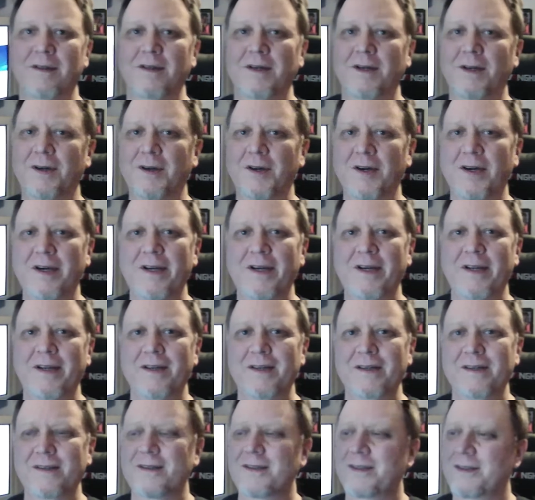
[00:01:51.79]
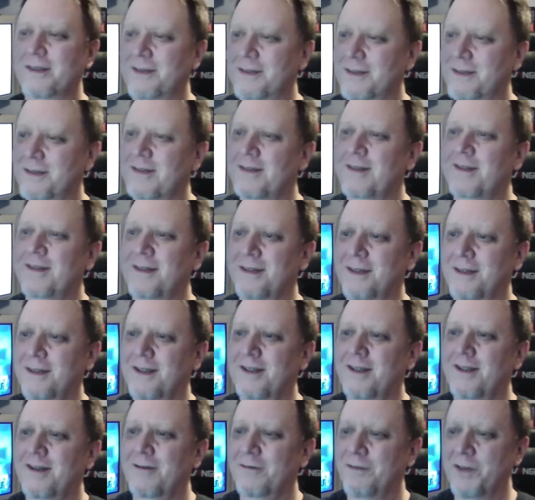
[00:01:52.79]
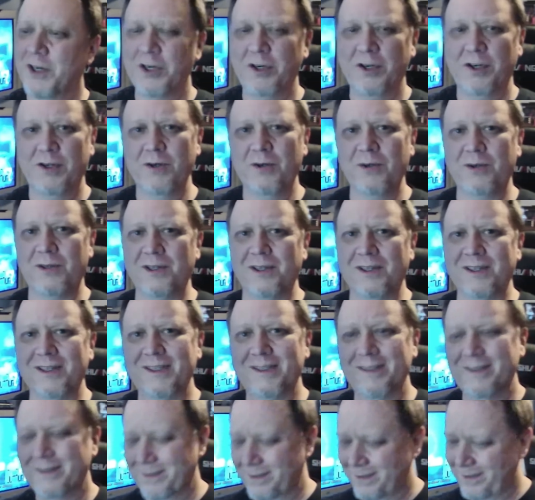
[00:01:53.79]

Alright. Very cool, huh?